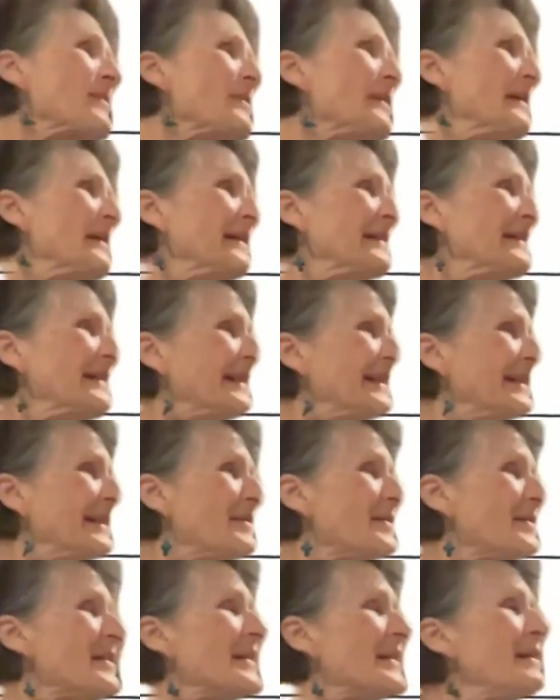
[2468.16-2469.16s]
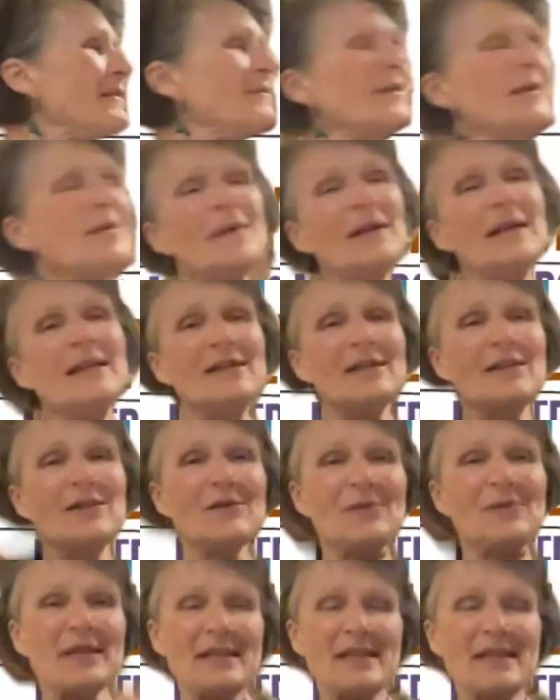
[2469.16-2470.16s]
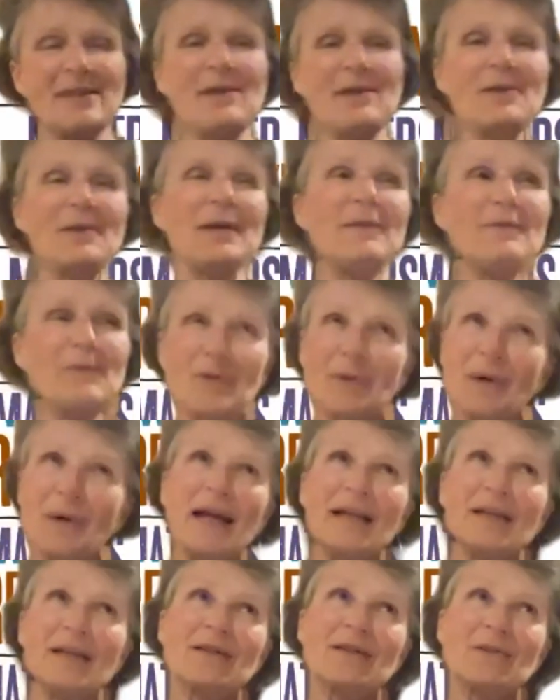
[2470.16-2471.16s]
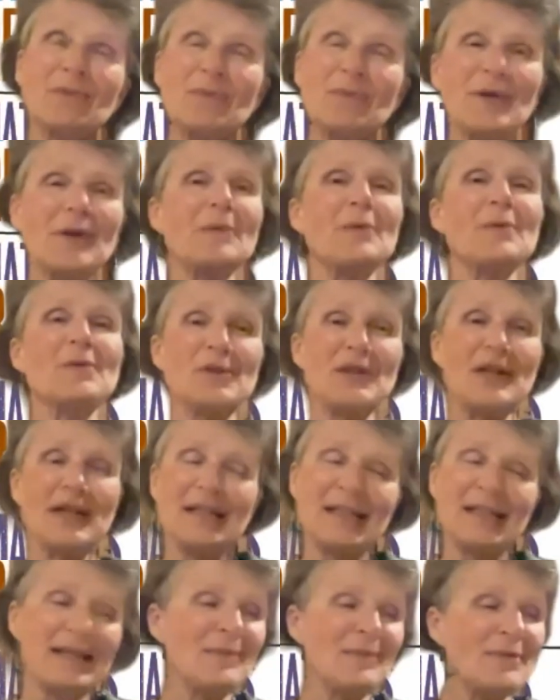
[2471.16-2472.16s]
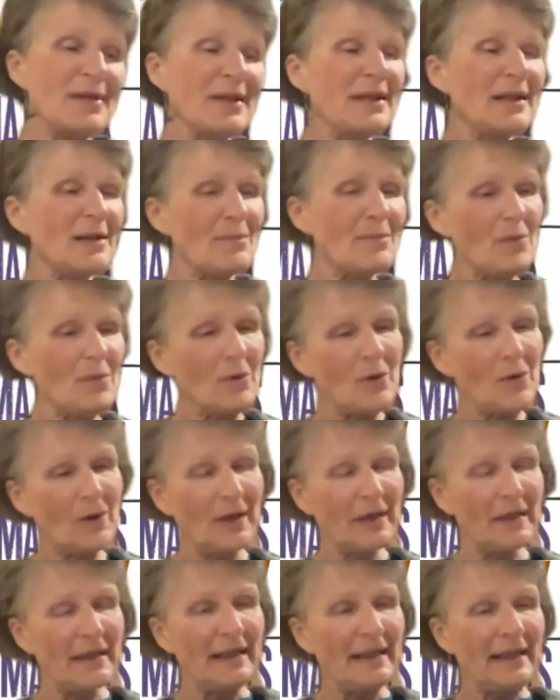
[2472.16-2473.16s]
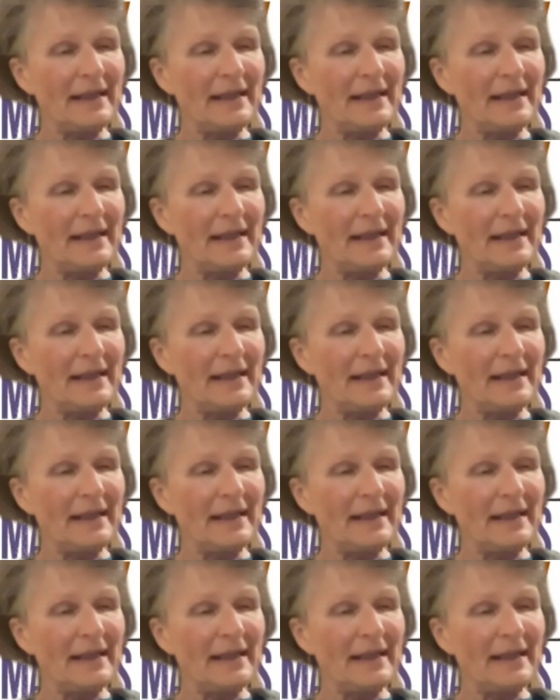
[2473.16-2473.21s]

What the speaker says: brilliant. It was a lovely way to do it. So if you had to work, which I did, within a more